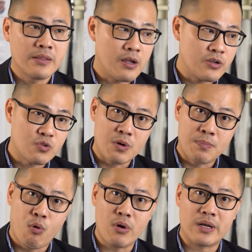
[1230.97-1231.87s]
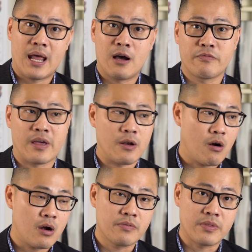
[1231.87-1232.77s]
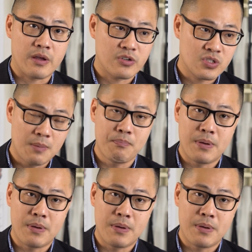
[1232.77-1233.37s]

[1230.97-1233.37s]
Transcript: There's a report now that there are some